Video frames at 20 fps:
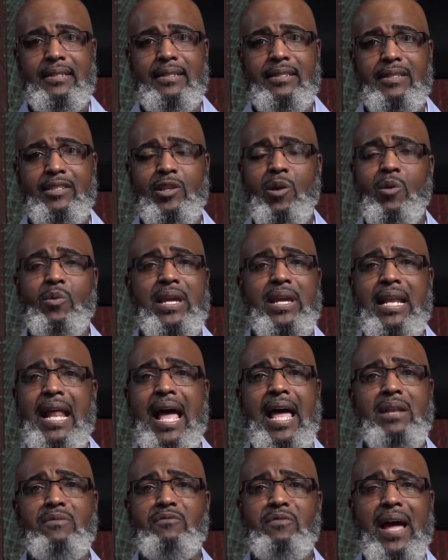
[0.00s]
So can
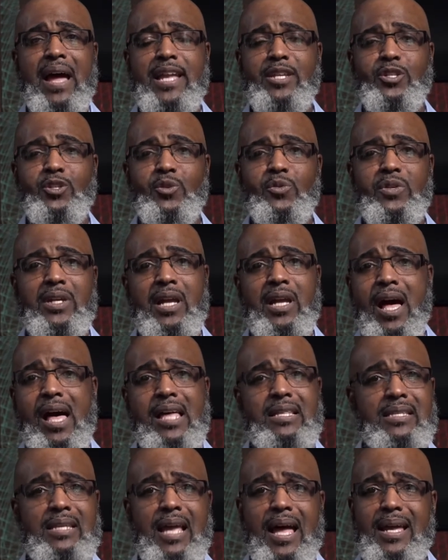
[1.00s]
I invite you to
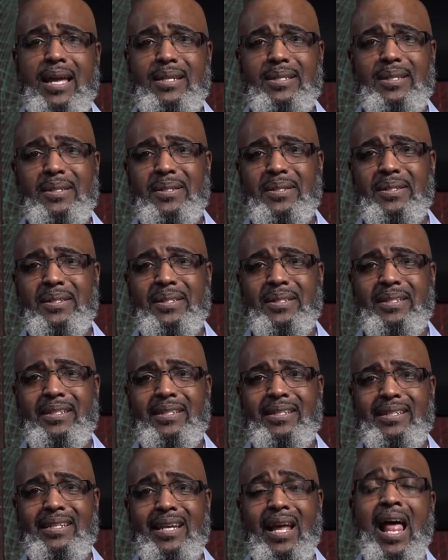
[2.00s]
God's side?
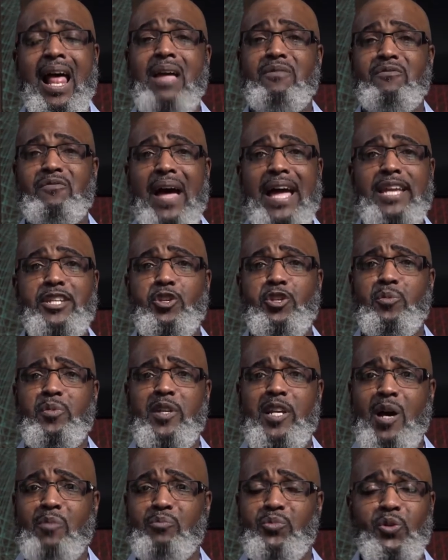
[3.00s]
Can I invite you to
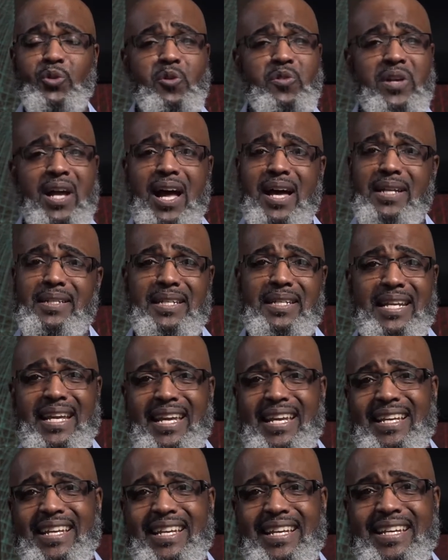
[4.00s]
become pro-God
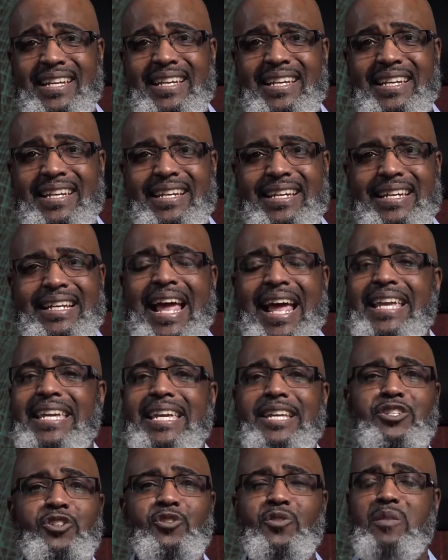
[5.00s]
today? Can I
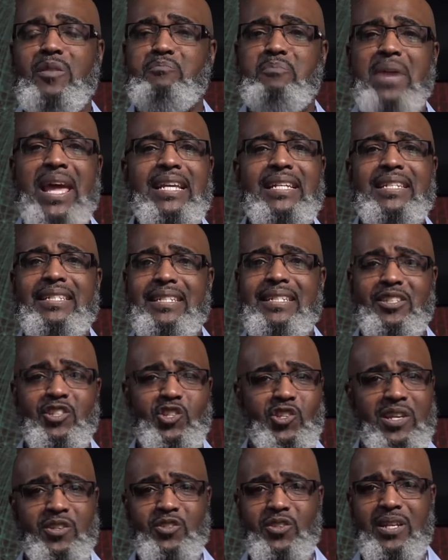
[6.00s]
get you to make a
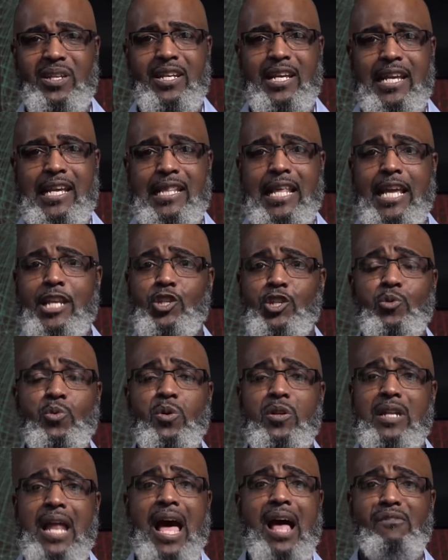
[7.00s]
decision that you
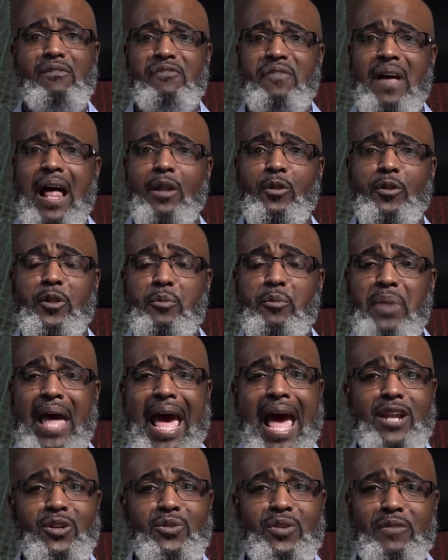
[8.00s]
will not follow the
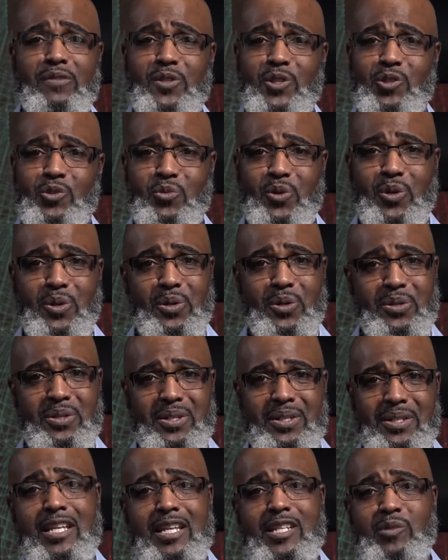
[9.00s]
pattern of this world?
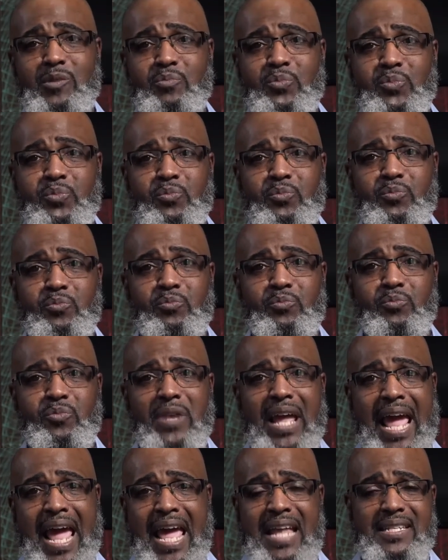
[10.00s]
It's
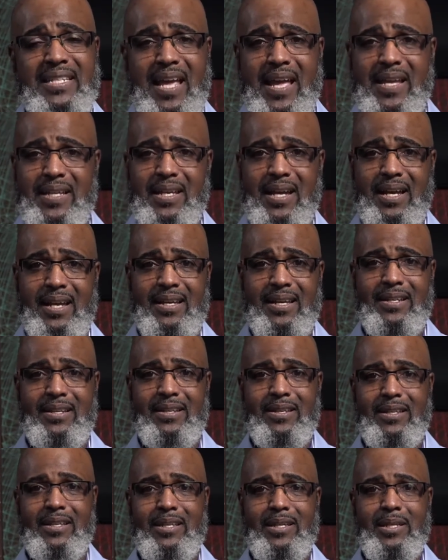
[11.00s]
anti-God.
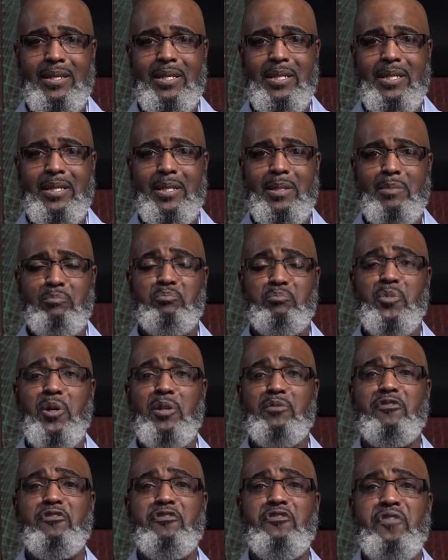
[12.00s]

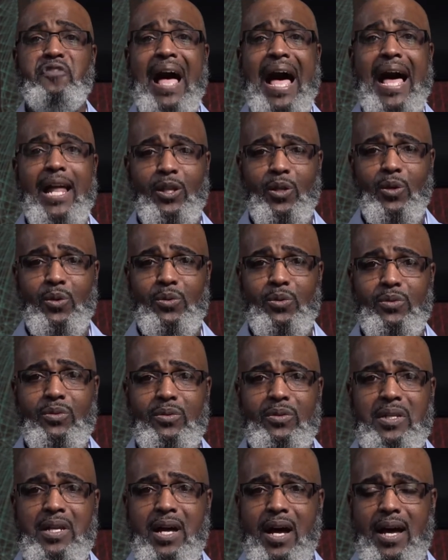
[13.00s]
But follow
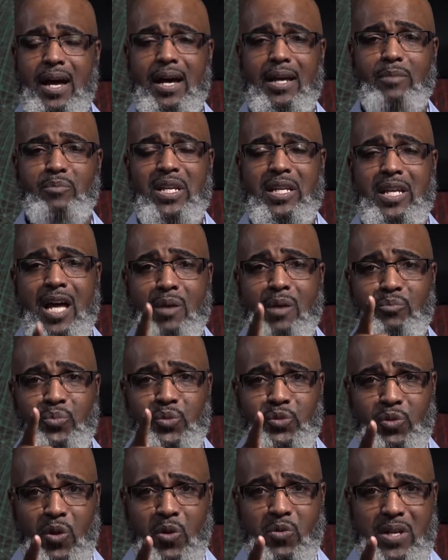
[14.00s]
God, become
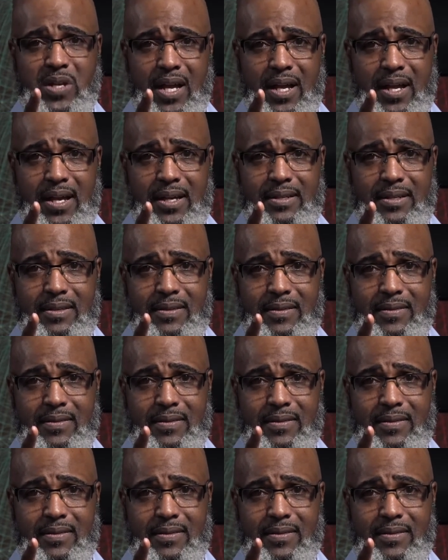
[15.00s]
pro-God.